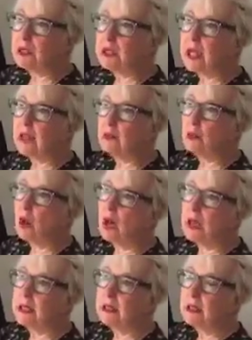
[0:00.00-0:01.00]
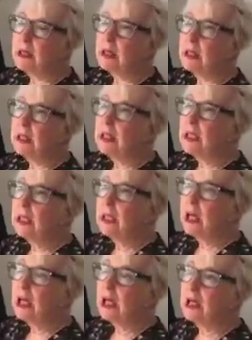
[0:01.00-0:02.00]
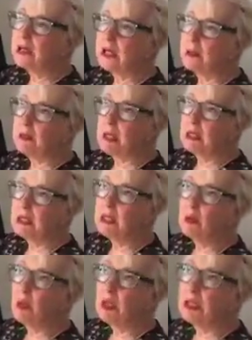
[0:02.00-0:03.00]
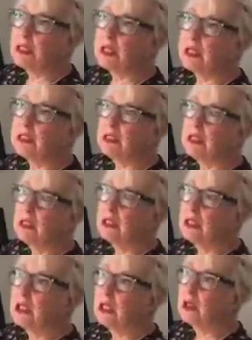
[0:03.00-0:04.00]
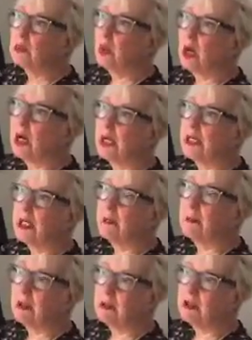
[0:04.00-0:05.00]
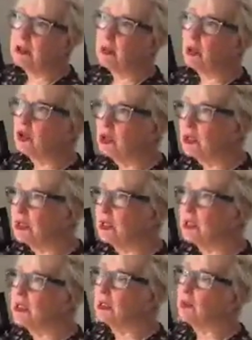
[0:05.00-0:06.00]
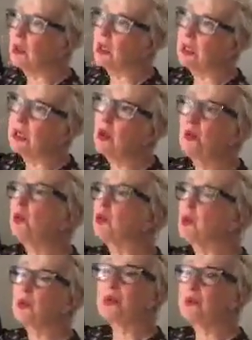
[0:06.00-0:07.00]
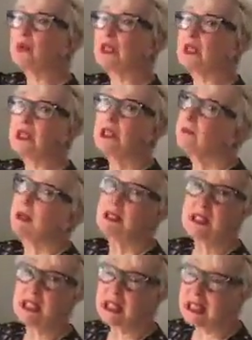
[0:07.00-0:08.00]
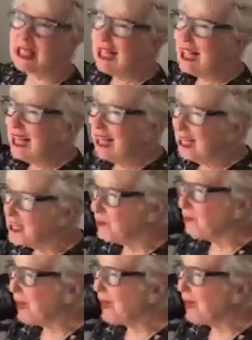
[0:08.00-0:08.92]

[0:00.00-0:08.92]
understand why a stepson did what he did, and why a mother did what she did, and why all sorts of things. It's basically it's